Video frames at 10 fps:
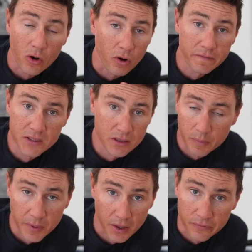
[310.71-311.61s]
Obviously the
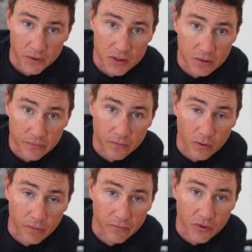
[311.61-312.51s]
benefits
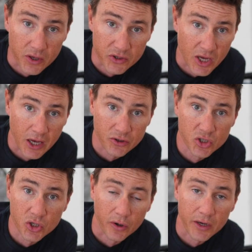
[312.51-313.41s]
of the touch
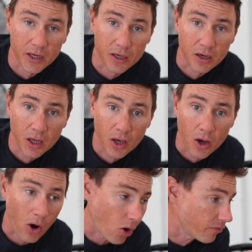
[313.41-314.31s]
screen
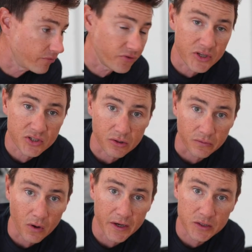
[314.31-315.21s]
of this
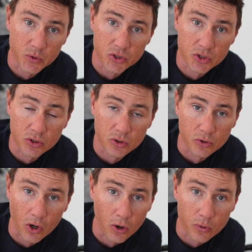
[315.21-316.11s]
device, which you
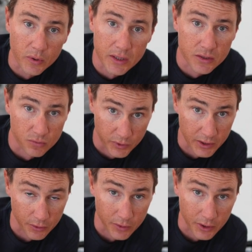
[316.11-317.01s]
know is
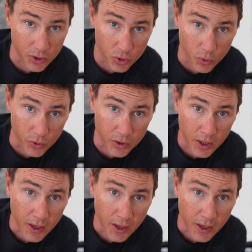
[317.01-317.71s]
really, really good.